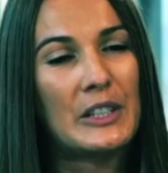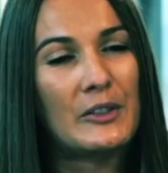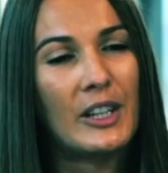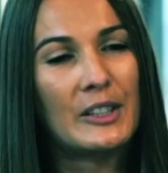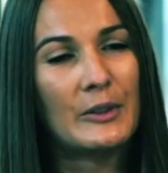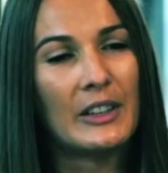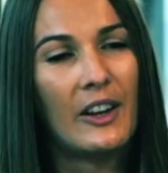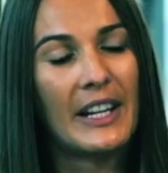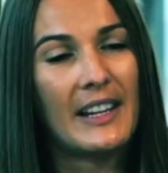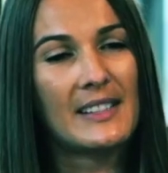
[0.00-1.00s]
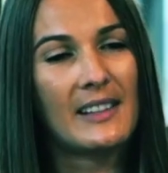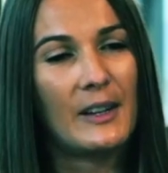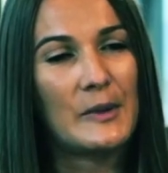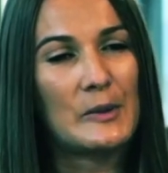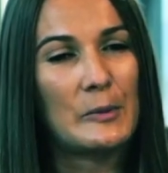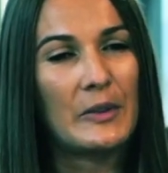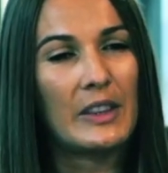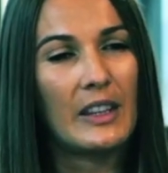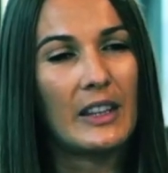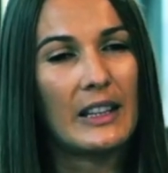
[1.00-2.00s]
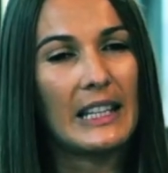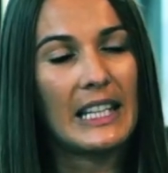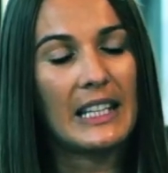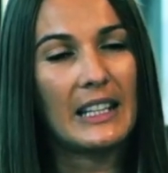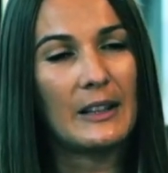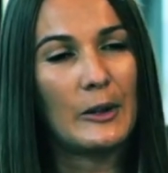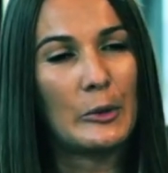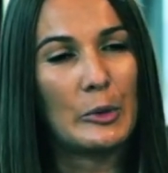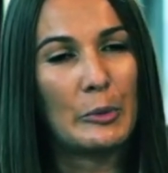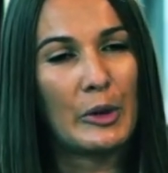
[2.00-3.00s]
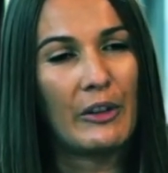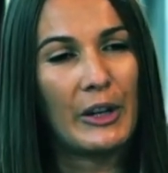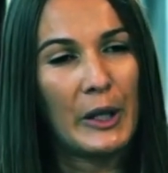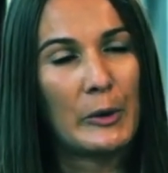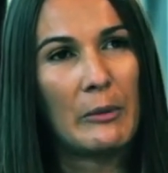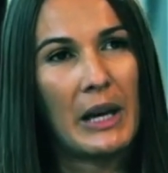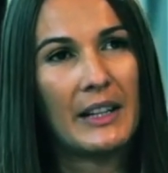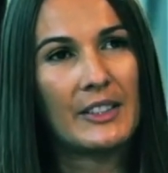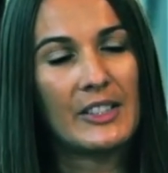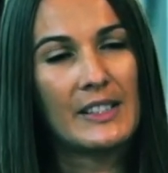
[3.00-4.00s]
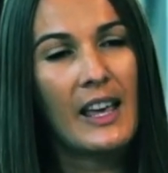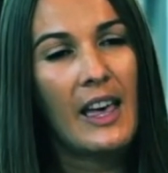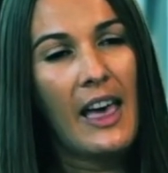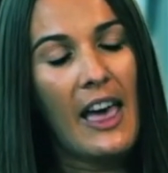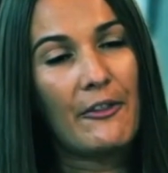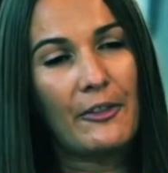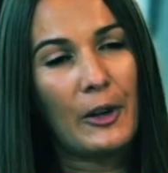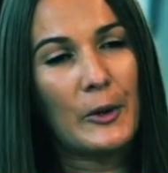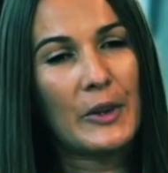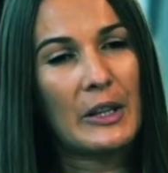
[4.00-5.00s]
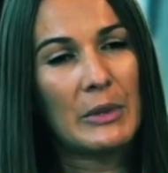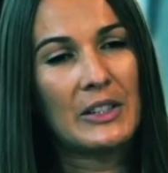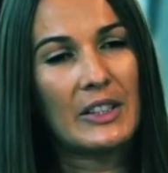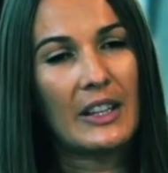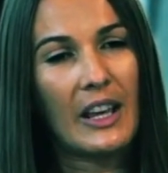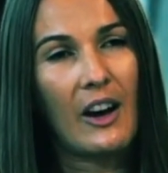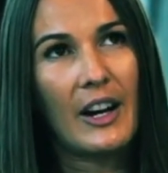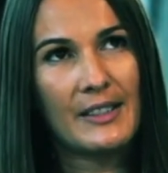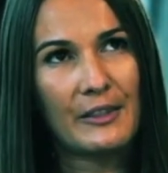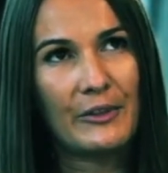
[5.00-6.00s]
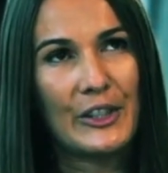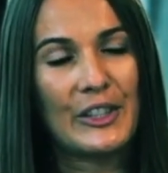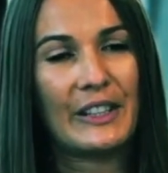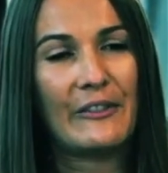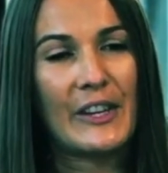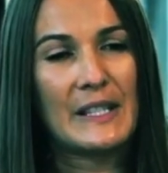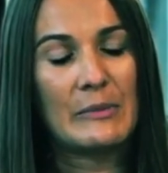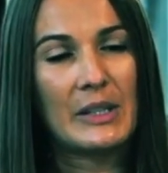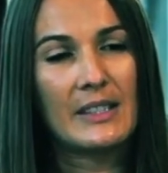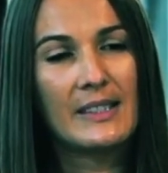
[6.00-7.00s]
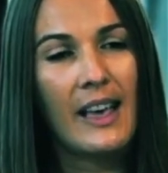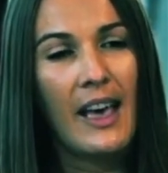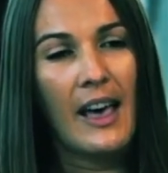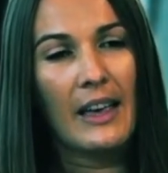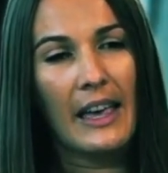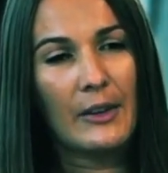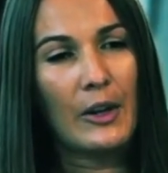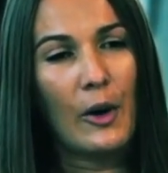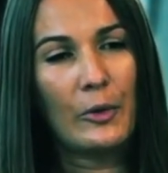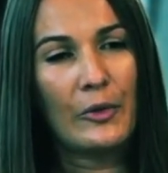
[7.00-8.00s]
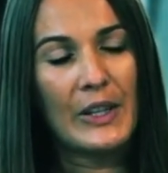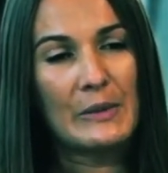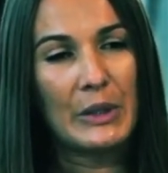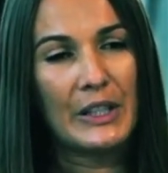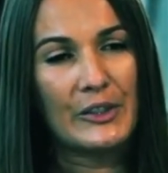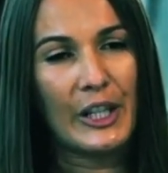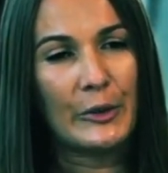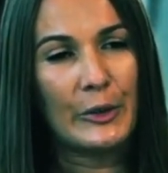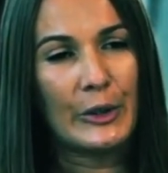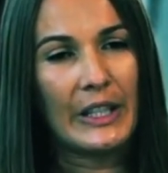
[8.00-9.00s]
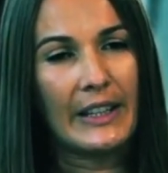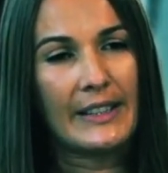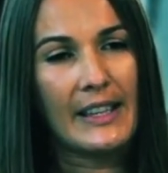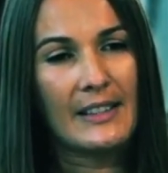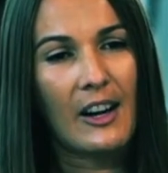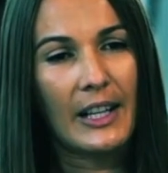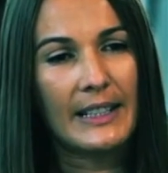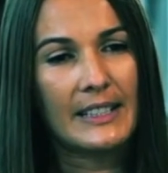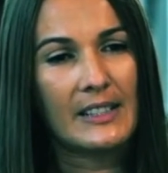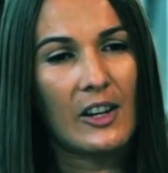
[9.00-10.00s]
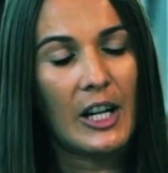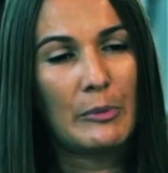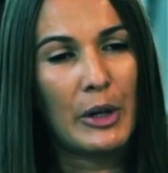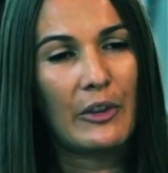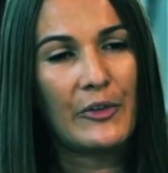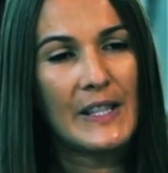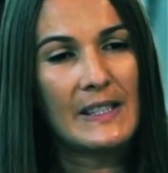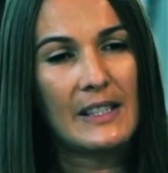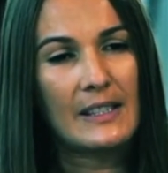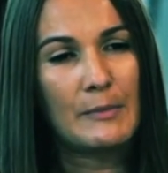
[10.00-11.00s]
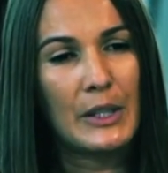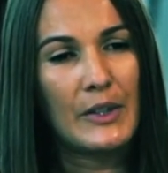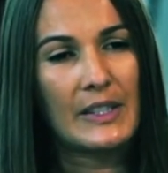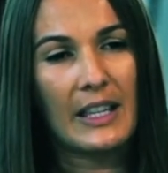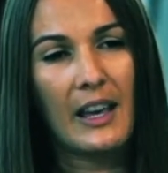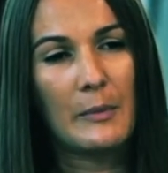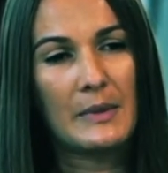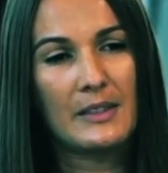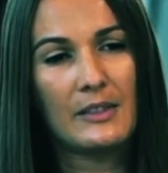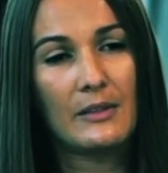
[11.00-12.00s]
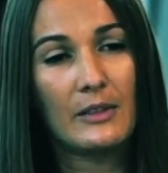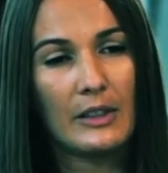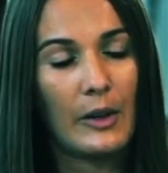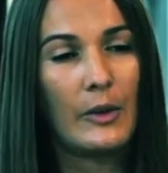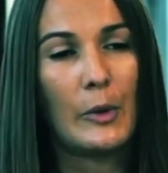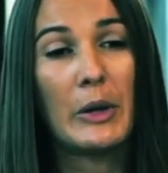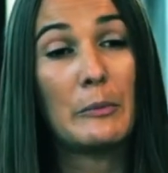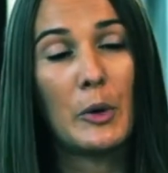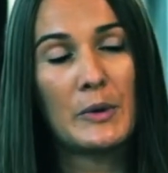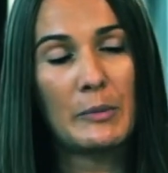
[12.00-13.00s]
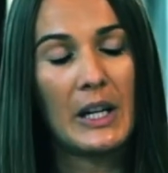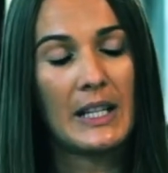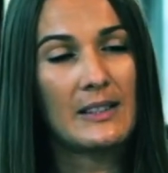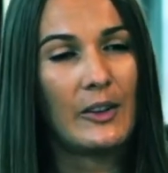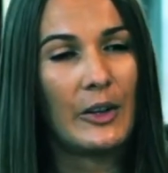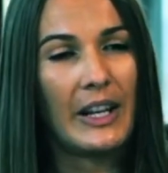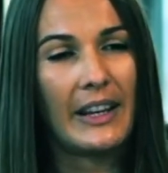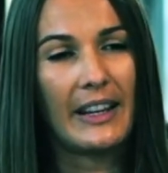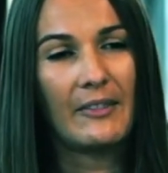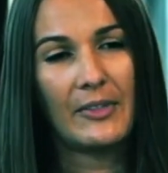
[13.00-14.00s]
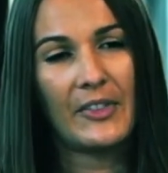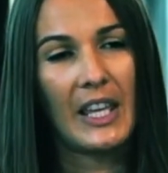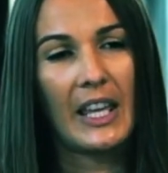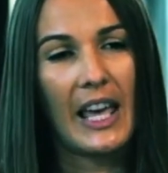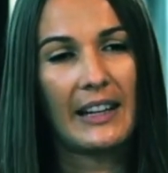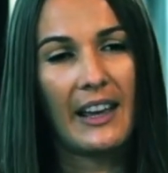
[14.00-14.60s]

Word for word: try to align ourselves with the leading global private equity managers and follow them into their highest conviction investments. Co investment in general is, is highly desired by investors because it comes on in most parts on a fee and